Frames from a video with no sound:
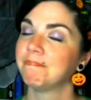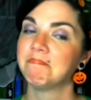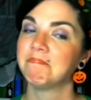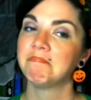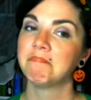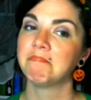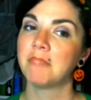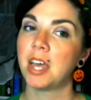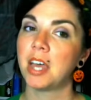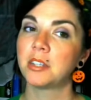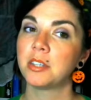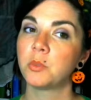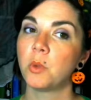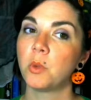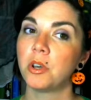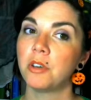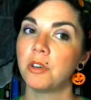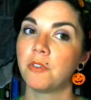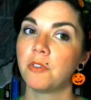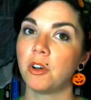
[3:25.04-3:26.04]
Not as
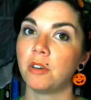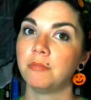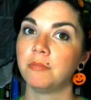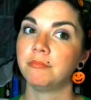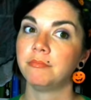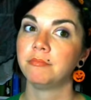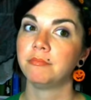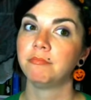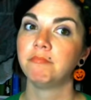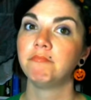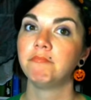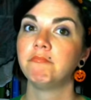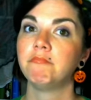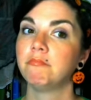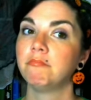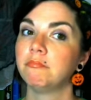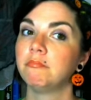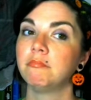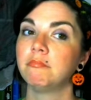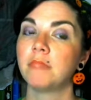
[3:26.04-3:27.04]
wonderful.
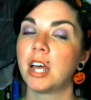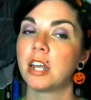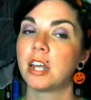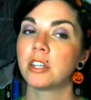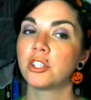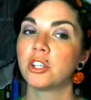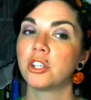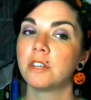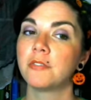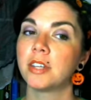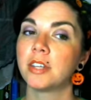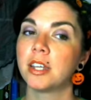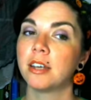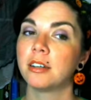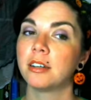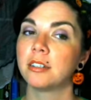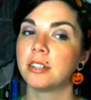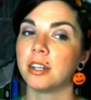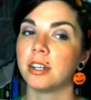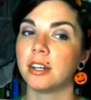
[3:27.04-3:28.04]
Not as good of a
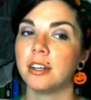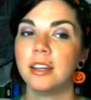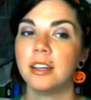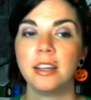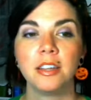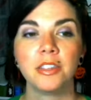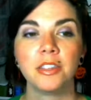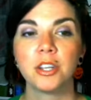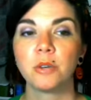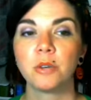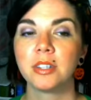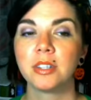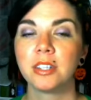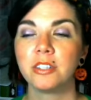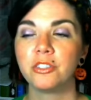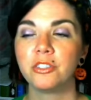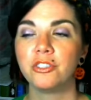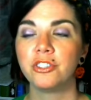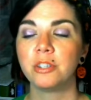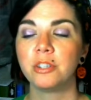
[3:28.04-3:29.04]
character. Their
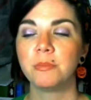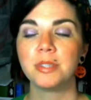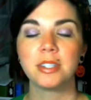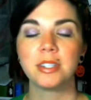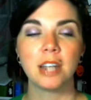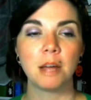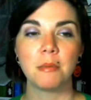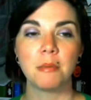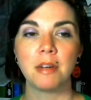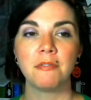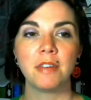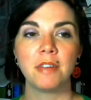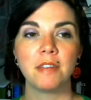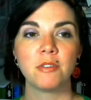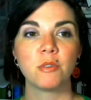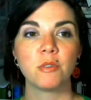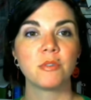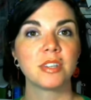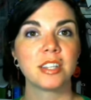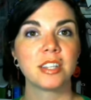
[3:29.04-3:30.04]
relationship is not my favorite
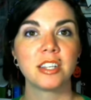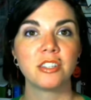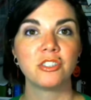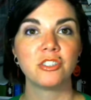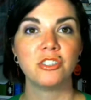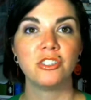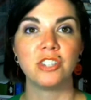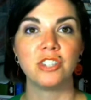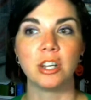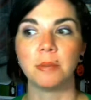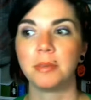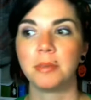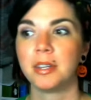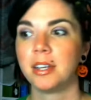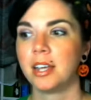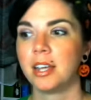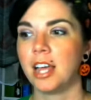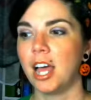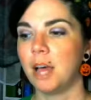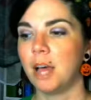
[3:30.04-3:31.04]
relationship.
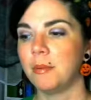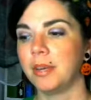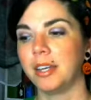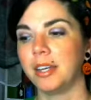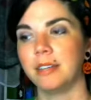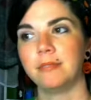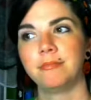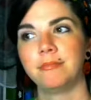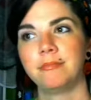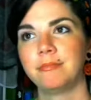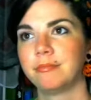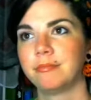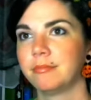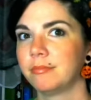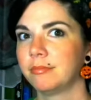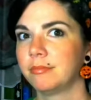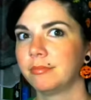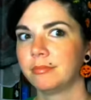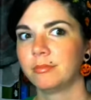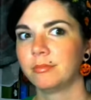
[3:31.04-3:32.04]
I mean,
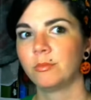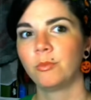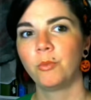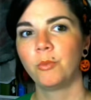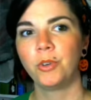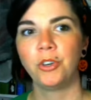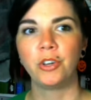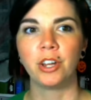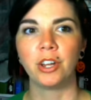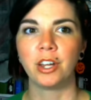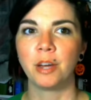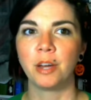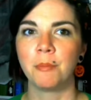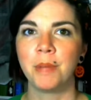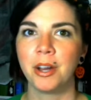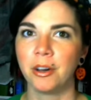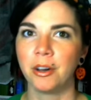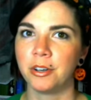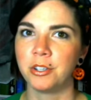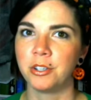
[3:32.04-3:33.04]
when you can
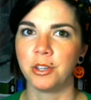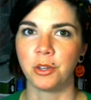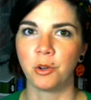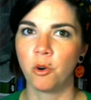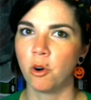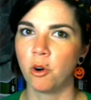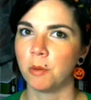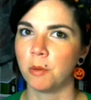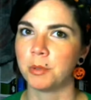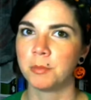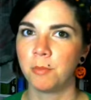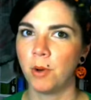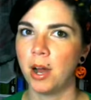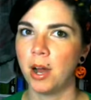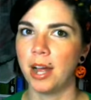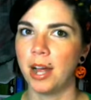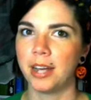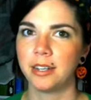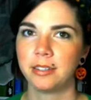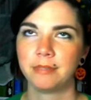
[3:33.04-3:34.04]
compare it to the Corpse
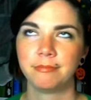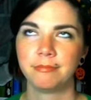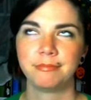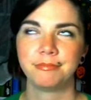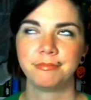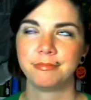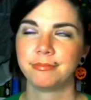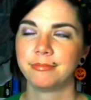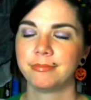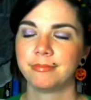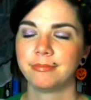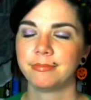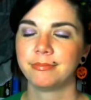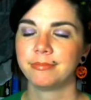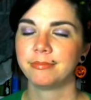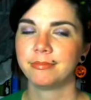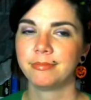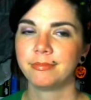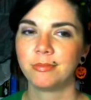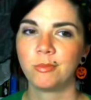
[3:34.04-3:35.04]
Bride,
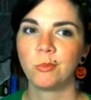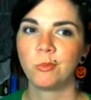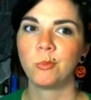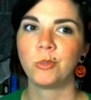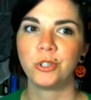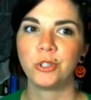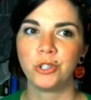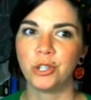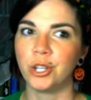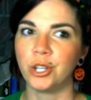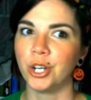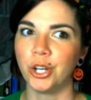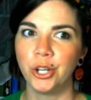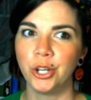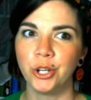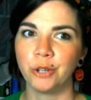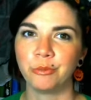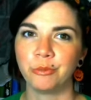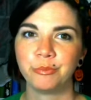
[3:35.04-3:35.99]
what you gonna do?